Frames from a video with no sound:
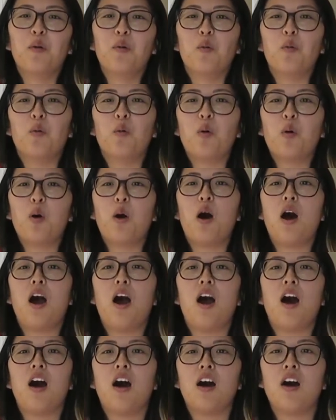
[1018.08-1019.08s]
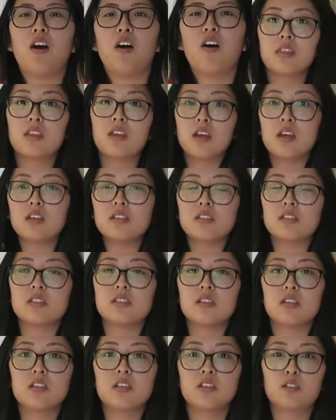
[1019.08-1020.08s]
Wow. This
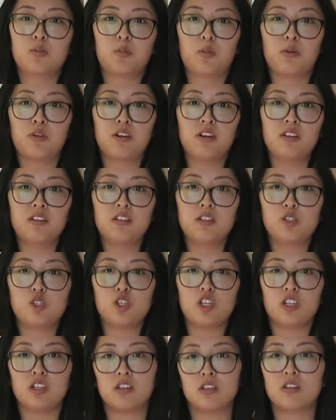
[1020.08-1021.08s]
is pretty legit.